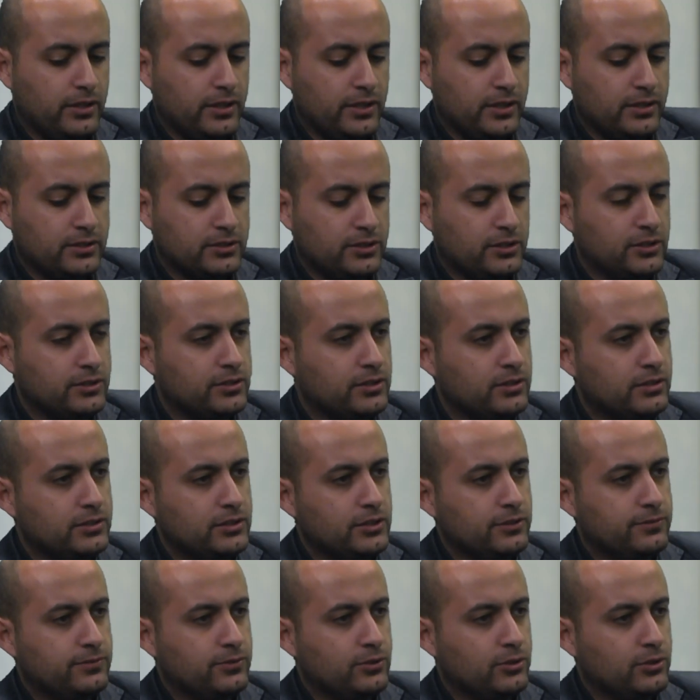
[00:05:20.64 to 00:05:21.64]
is a
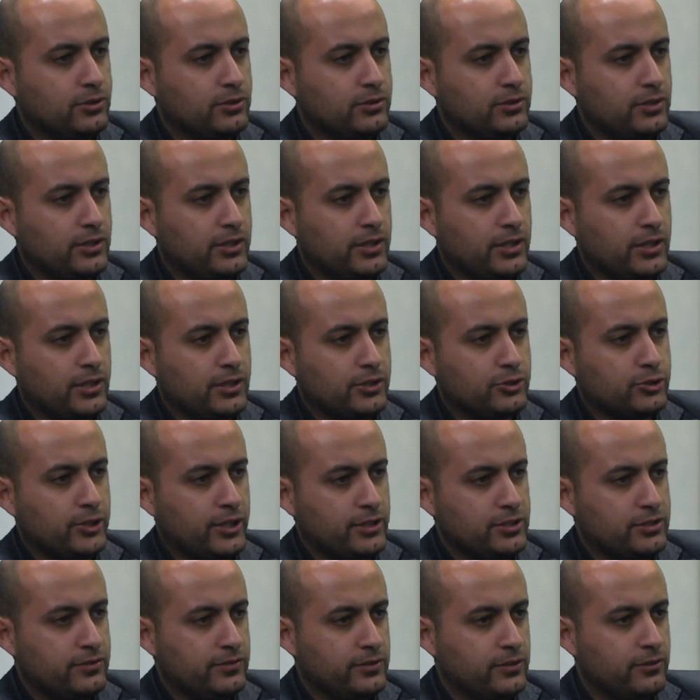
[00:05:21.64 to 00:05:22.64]
utility for uh,
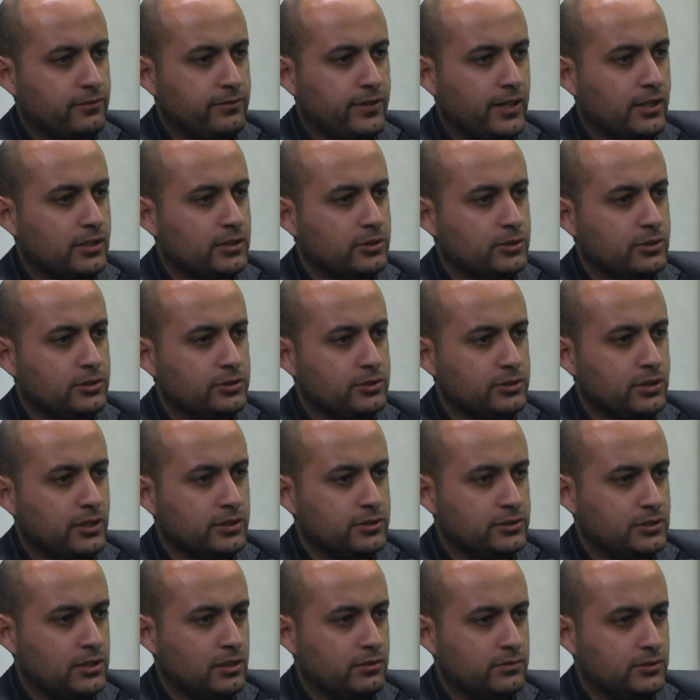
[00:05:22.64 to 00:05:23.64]
transfer of value
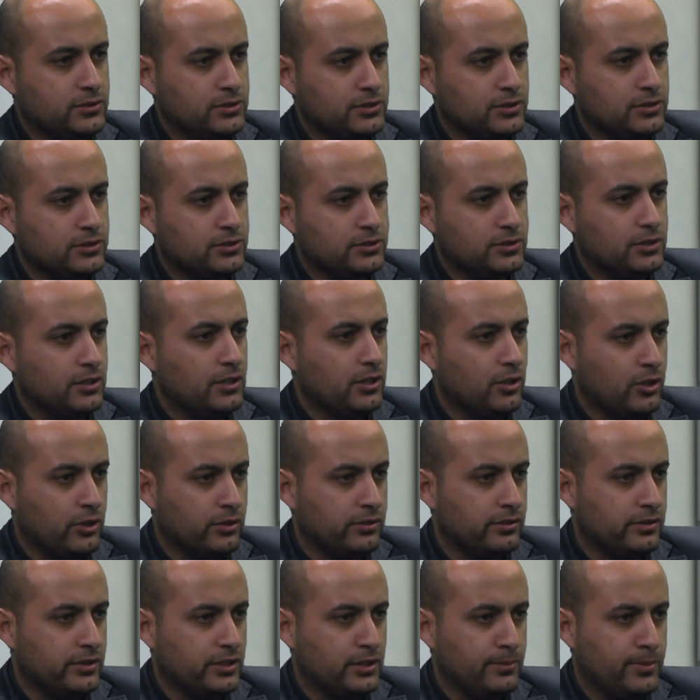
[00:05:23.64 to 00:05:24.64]
and services
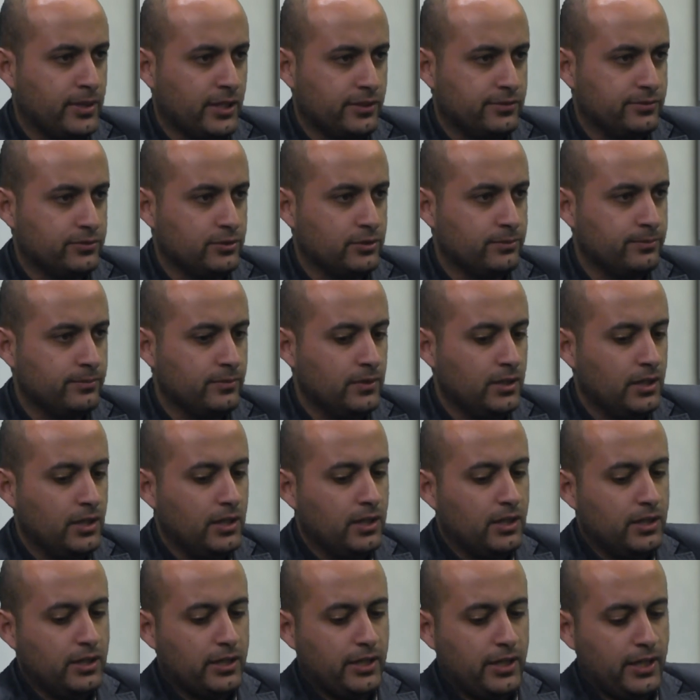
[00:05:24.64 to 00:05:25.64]
on the platform.
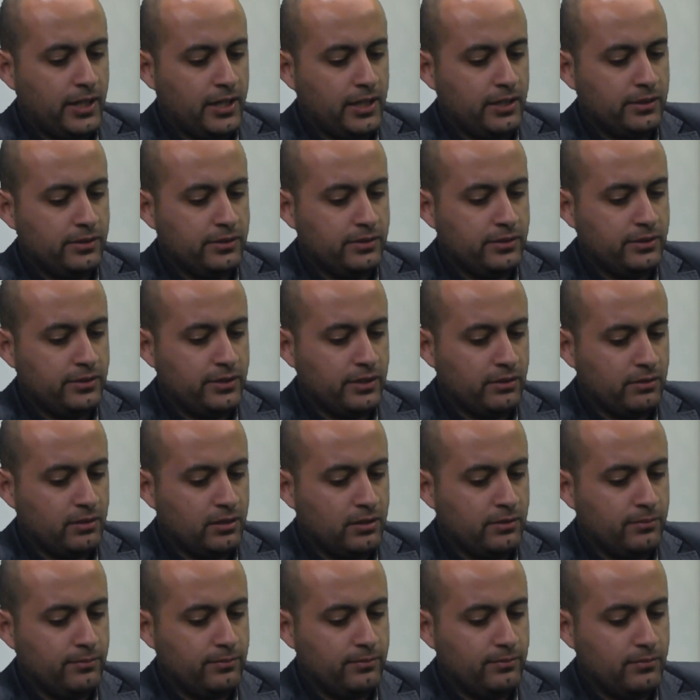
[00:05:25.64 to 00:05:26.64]
And there
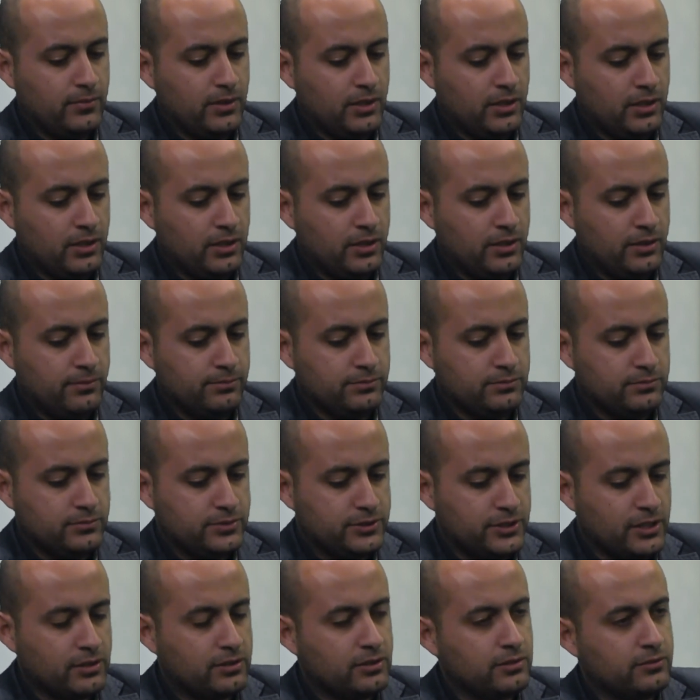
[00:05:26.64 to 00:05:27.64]
are um,
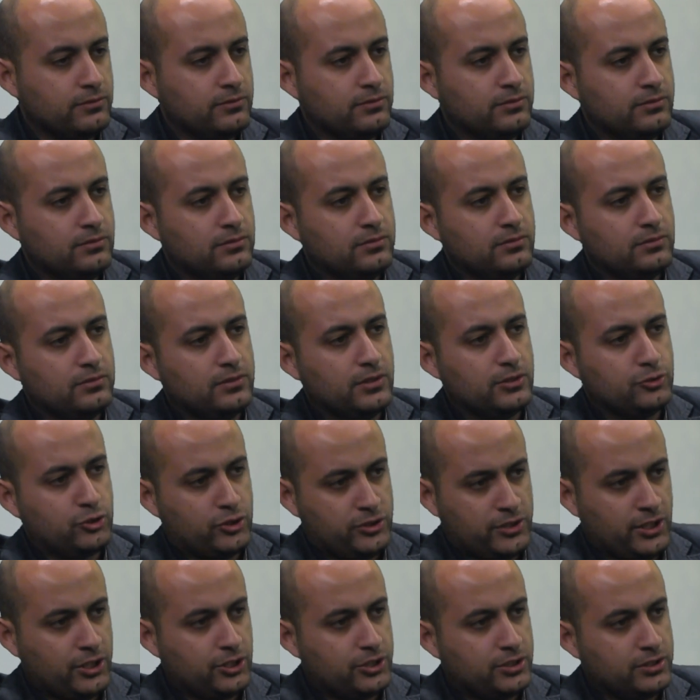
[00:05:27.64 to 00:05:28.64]
certain
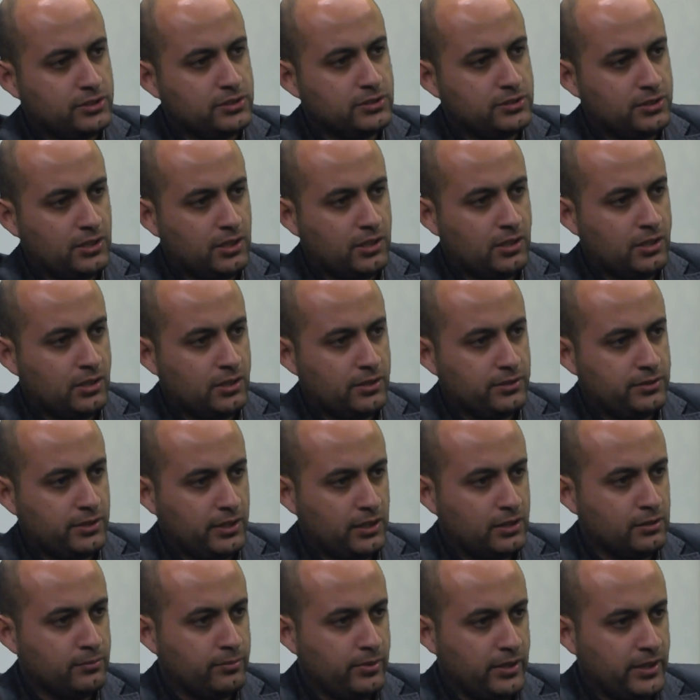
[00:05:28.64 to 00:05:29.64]
transactions that are
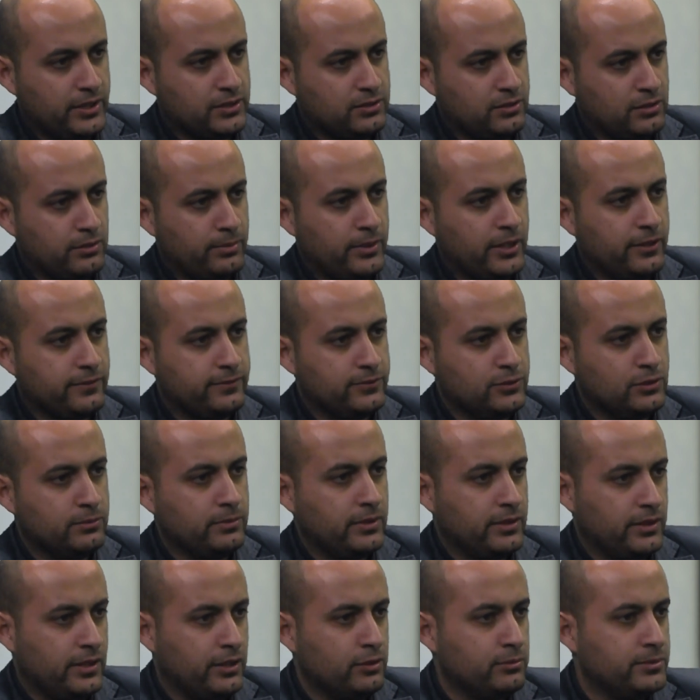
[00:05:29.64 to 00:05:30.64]
taking place on the platform
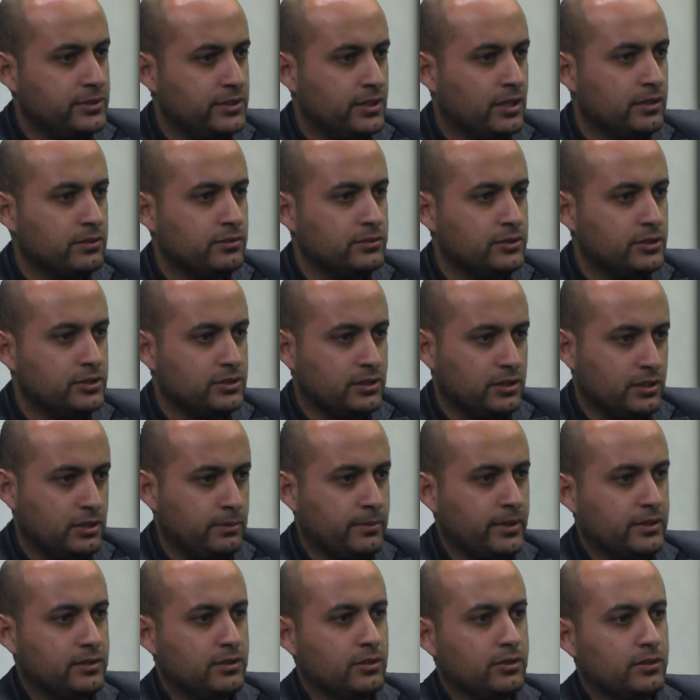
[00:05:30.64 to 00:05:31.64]
and they will be done using the
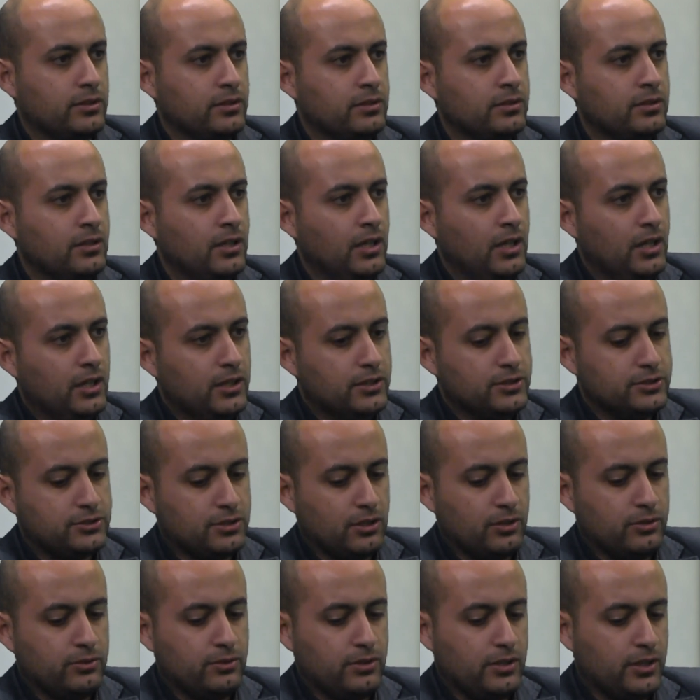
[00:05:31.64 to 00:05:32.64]
MED token. Okay.
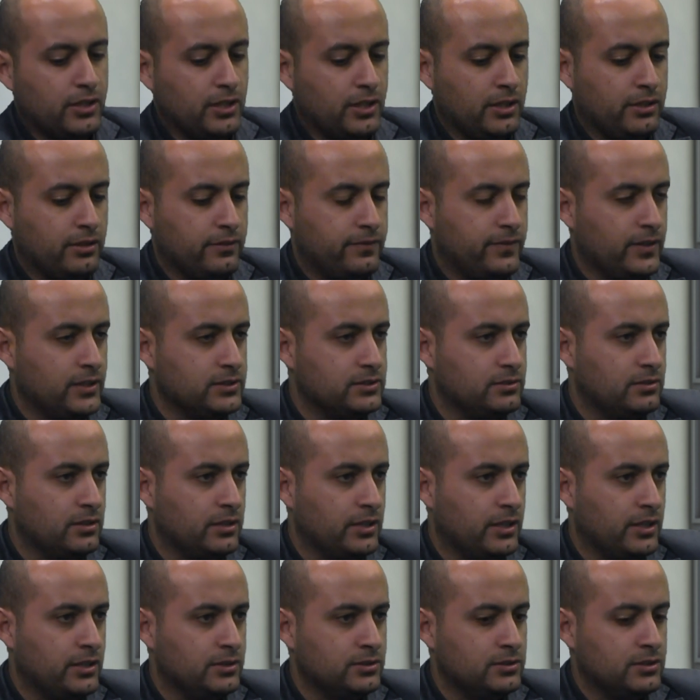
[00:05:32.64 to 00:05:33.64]
So uh, the first
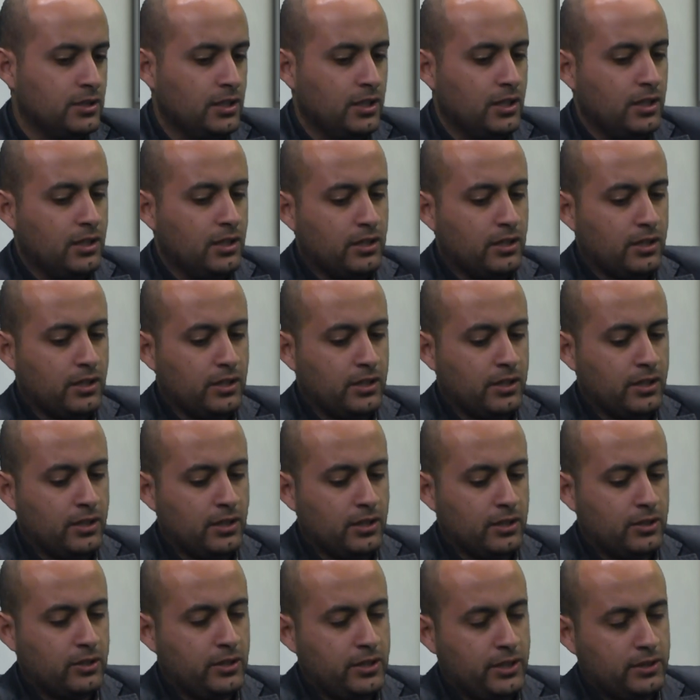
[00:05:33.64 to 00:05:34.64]
thing is
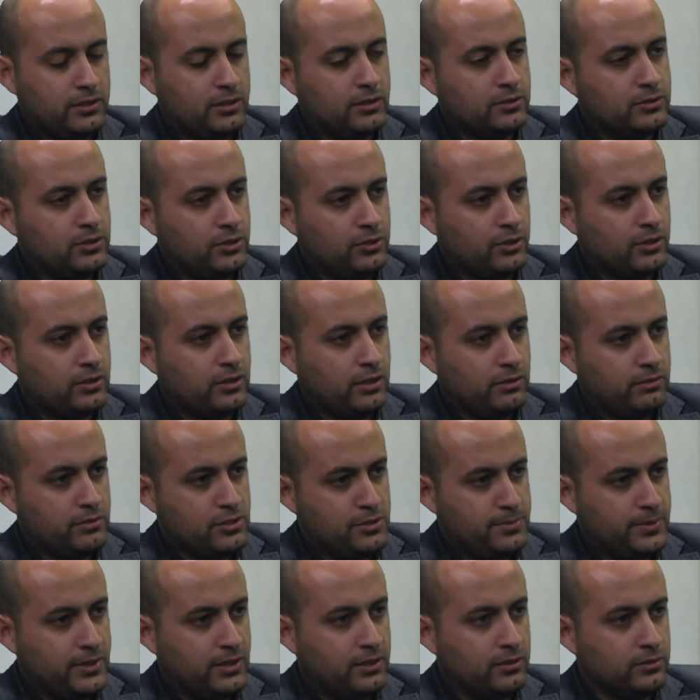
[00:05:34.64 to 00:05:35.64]
uh, connecting to a doctor and
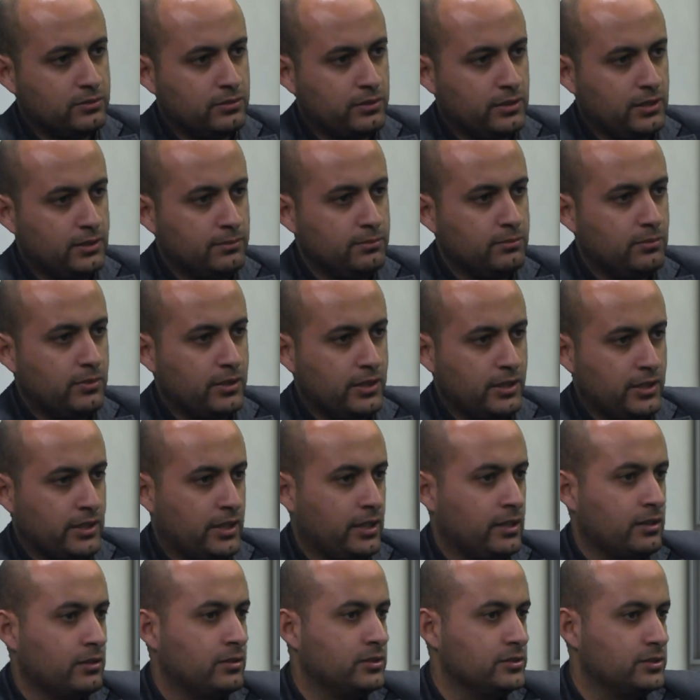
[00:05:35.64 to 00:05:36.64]
speaking with them, uh,
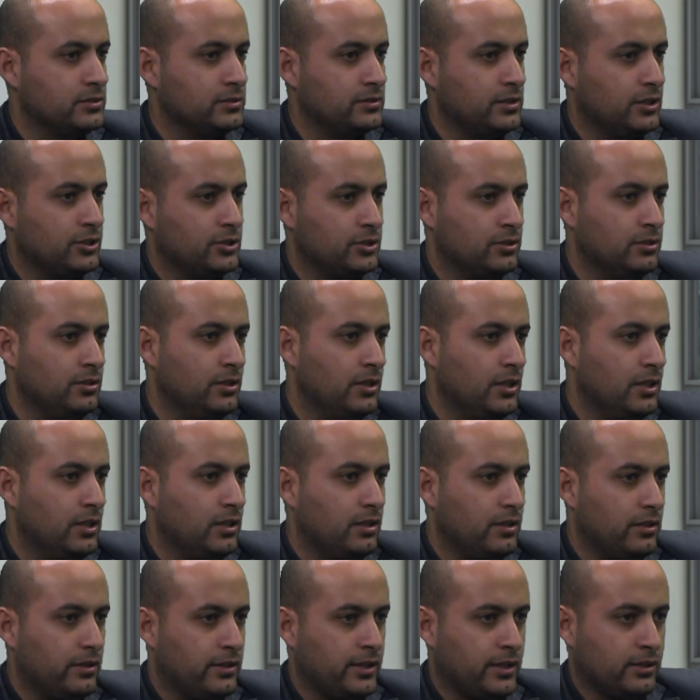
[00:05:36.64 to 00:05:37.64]
getting a consultation.
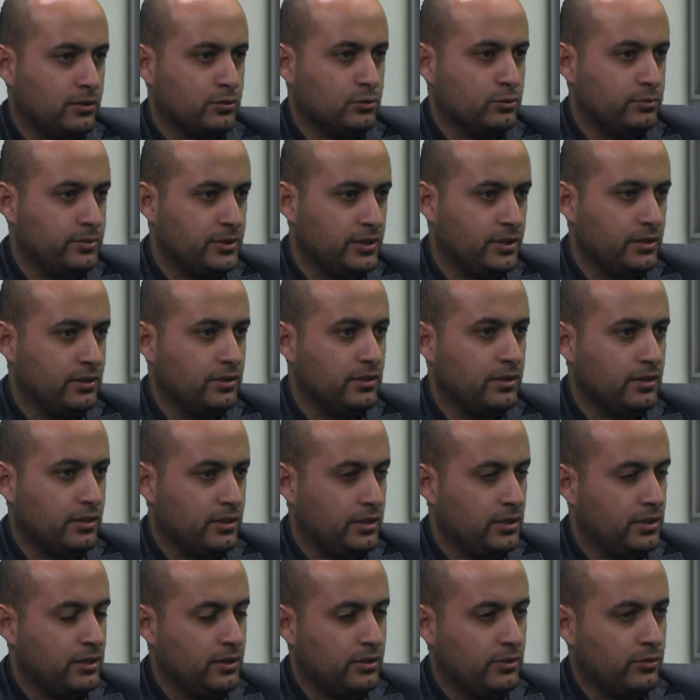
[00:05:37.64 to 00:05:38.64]
That will be
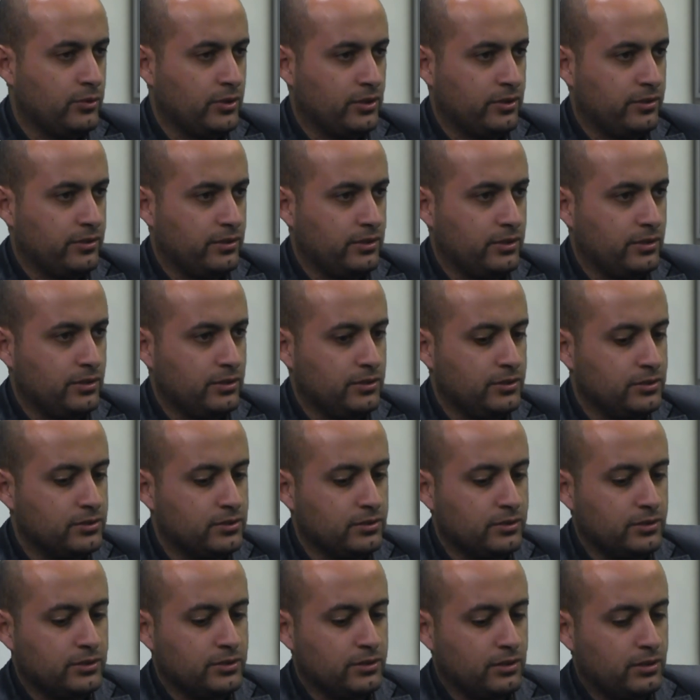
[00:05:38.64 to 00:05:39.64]
uh, one of the
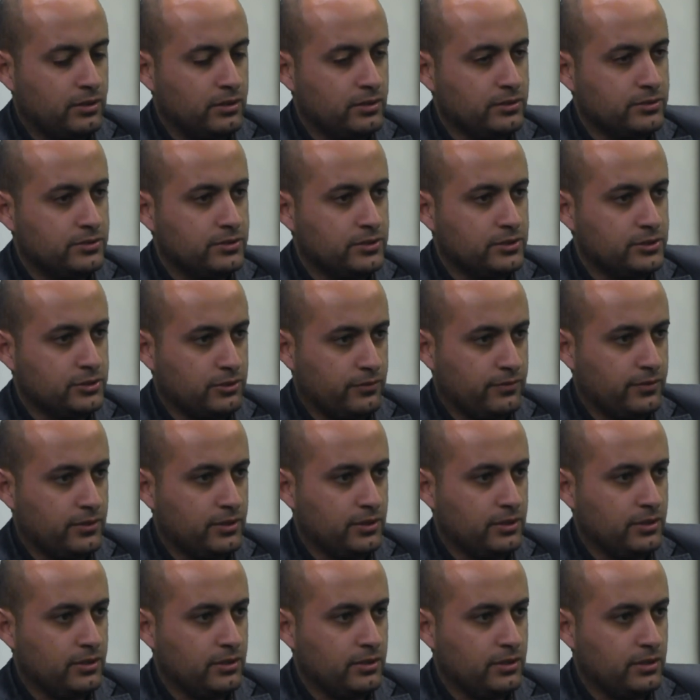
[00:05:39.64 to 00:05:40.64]
util utilities of
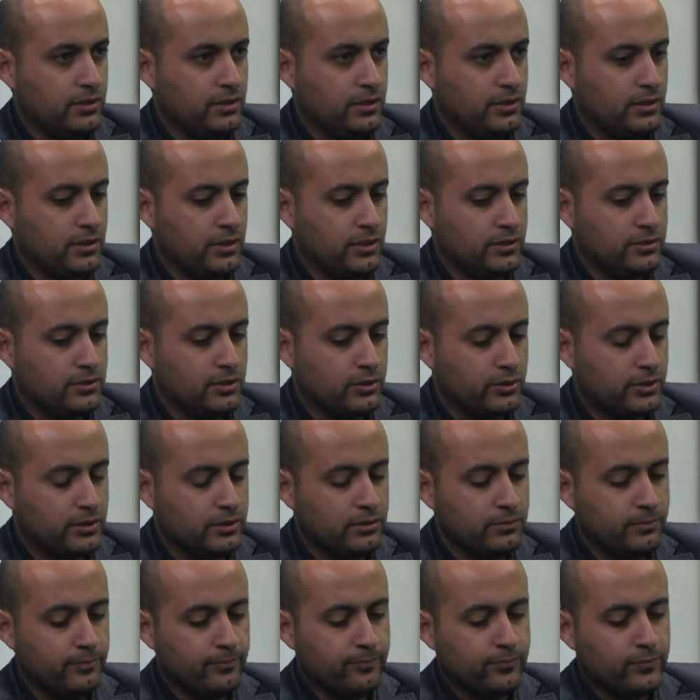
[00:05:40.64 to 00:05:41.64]
the uh,
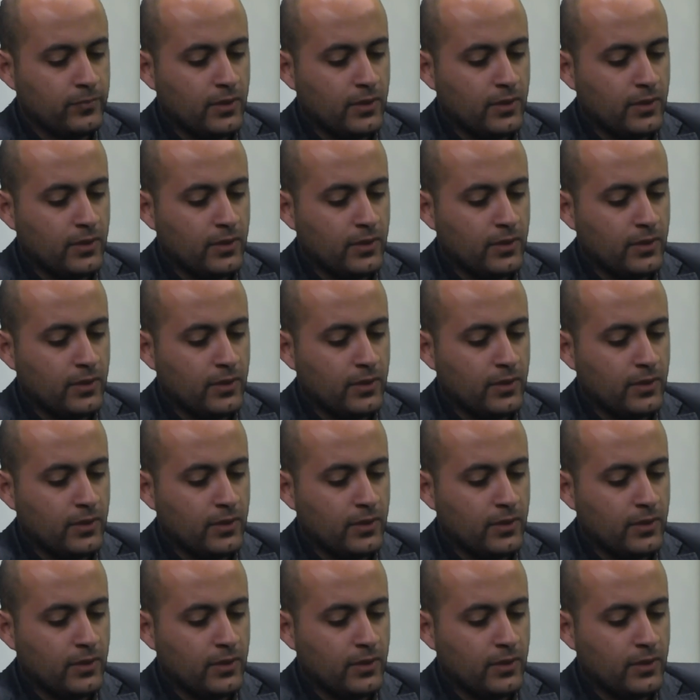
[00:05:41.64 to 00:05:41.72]
token.